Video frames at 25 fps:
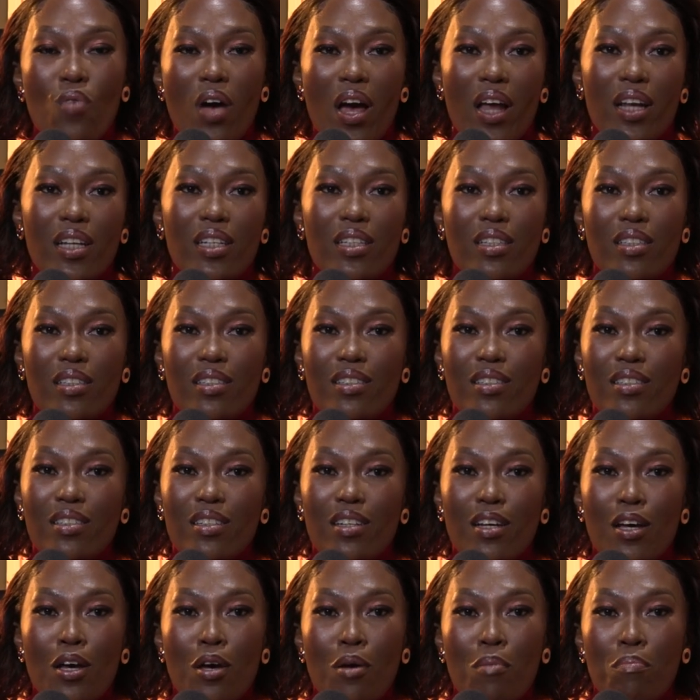run
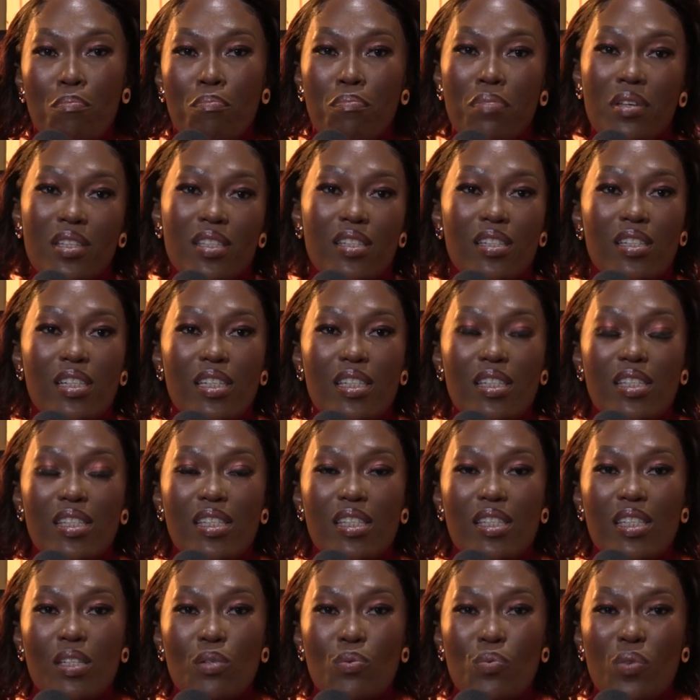
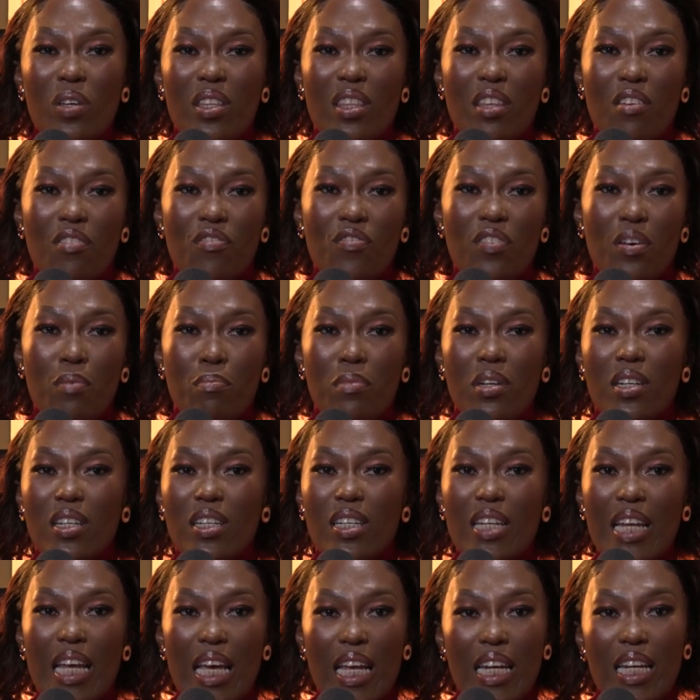business with a
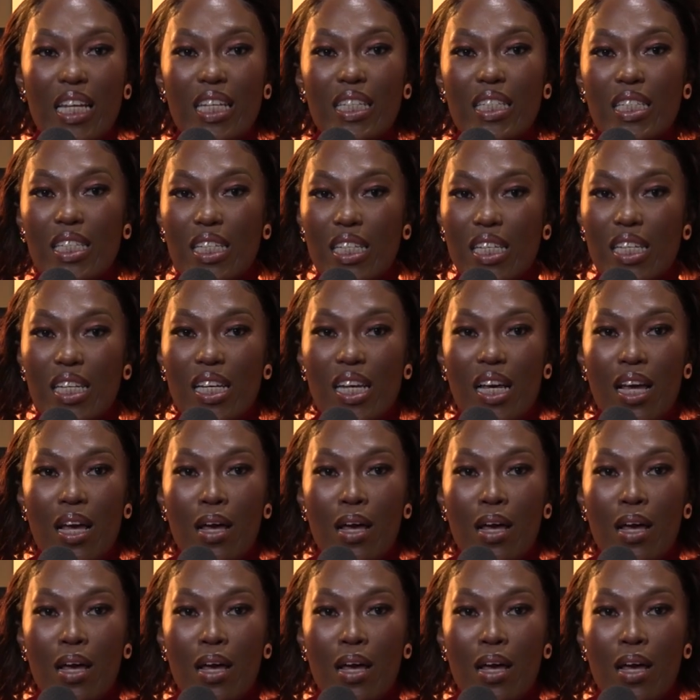feminine energy,